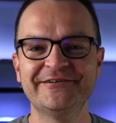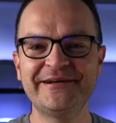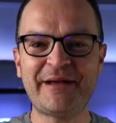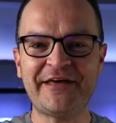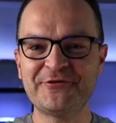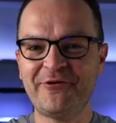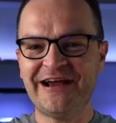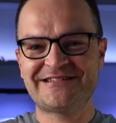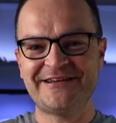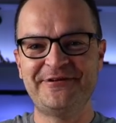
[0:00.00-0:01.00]
Well, Matthew,
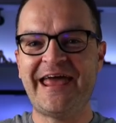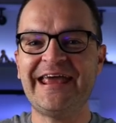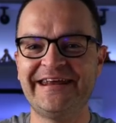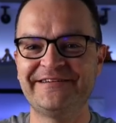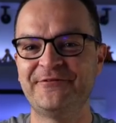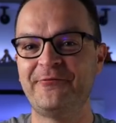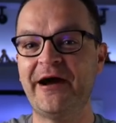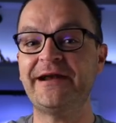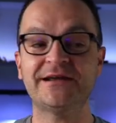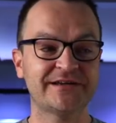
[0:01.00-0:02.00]
why so negative?
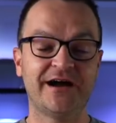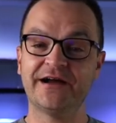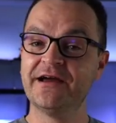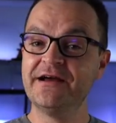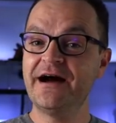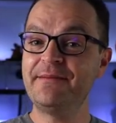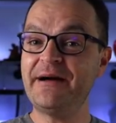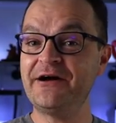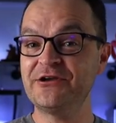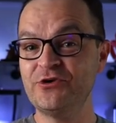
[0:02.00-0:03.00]
Why not talk
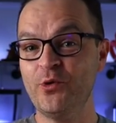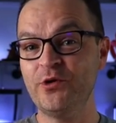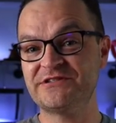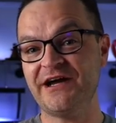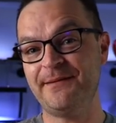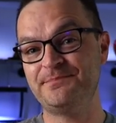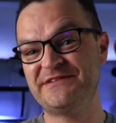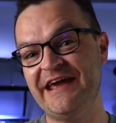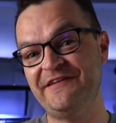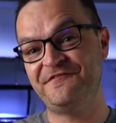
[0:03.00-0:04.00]
about your top
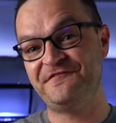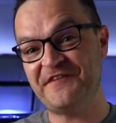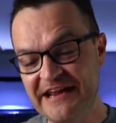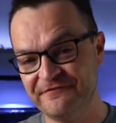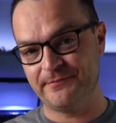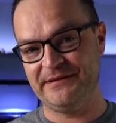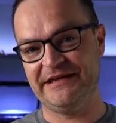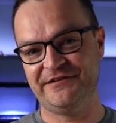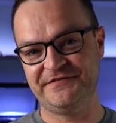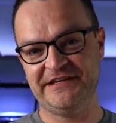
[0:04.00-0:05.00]
10 favorite
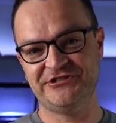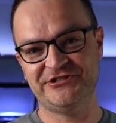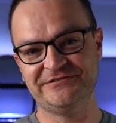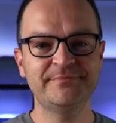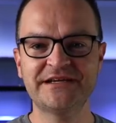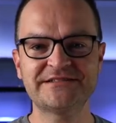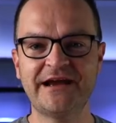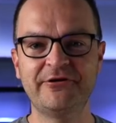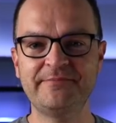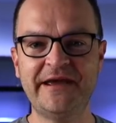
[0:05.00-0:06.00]
beginner fish? Because I
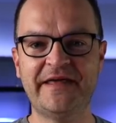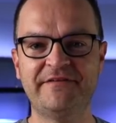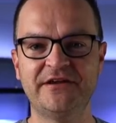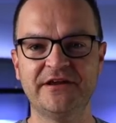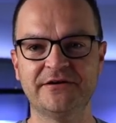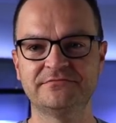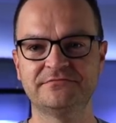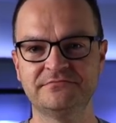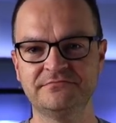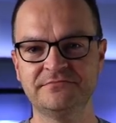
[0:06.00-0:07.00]
already made that video.
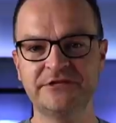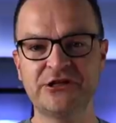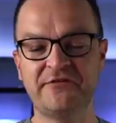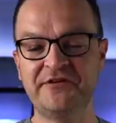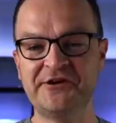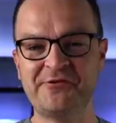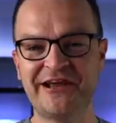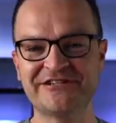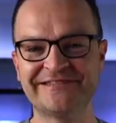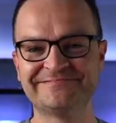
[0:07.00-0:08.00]
Click over here to
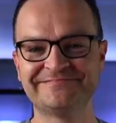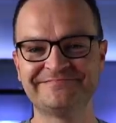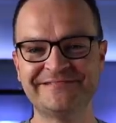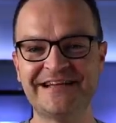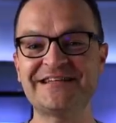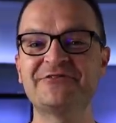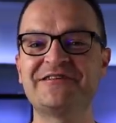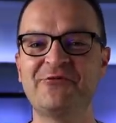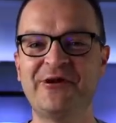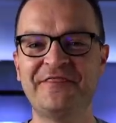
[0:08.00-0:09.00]
watch it. As always,
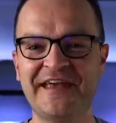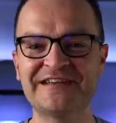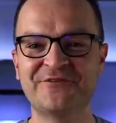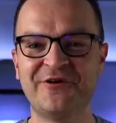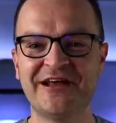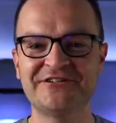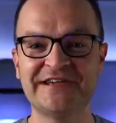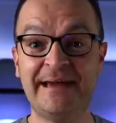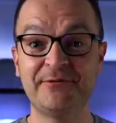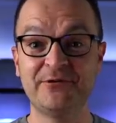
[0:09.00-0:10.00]
everyone, thanks for
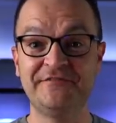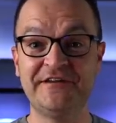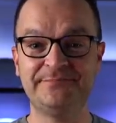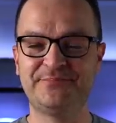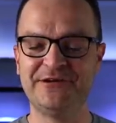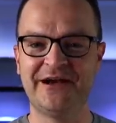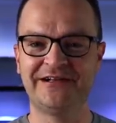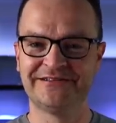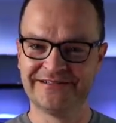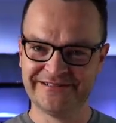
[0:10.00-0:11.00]
watching. Happy reefing. Be
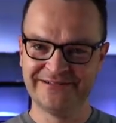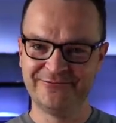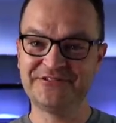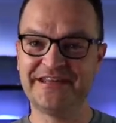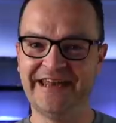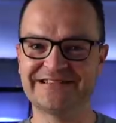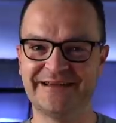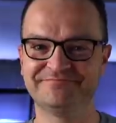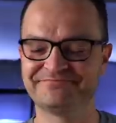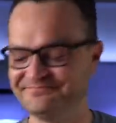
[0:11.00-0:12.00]
well. We'll see you next time.